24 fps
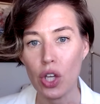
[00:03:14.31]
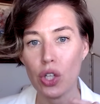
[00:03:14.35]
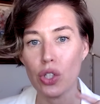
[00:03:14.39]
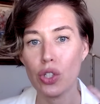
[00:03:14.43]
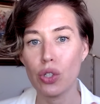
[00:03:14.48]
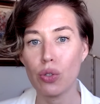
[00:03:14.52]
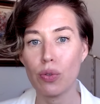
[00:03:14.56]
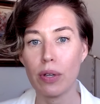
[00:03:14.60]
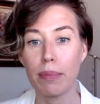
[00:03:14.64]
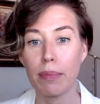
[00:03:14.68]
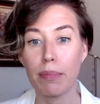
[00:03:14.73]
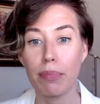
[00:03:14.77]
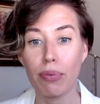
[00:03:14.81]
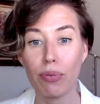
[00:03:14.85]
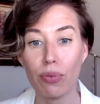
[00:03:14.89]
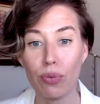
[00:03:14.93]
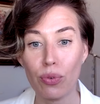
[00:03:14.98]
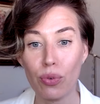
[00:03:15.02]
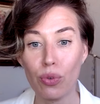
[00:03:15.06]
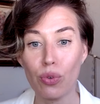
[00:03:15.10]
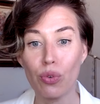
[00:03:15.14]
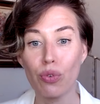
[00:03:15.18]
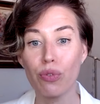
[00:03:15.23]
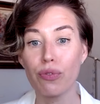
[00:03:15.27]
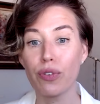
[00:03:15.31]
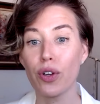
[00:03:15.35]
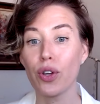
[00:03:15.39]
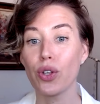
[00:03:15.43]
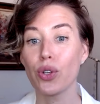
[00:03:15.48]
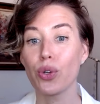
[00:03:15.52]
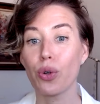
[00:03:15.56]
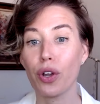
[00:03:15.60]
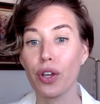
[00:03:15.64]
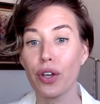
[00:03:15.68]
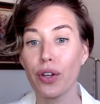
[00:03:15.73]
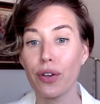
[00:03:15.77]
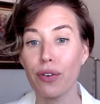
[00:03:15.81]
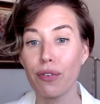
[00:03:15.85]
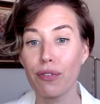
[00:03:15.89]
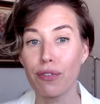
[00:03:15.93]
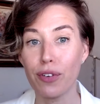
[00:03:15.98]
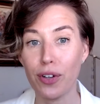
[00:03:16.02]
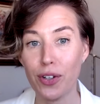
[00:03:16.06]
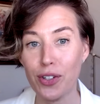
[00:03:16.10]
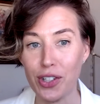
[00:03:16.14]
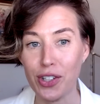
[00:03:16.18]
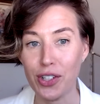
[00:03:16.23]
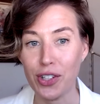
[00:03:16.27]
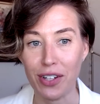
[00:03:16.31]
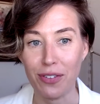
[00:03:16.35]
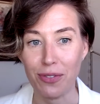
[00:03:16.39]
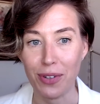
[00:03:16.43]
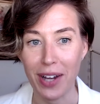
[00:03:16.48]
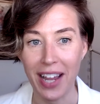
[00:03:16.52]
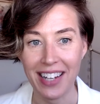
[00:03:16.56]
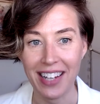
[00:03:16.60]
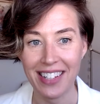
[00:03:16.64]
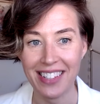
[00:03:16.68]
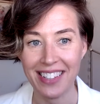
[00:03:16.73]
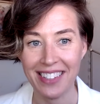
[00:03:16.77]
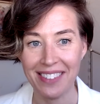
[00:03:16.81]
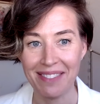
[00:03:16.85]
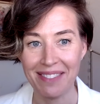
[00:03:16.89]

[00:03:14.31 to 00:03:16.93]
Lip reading: to improve your conversion rate.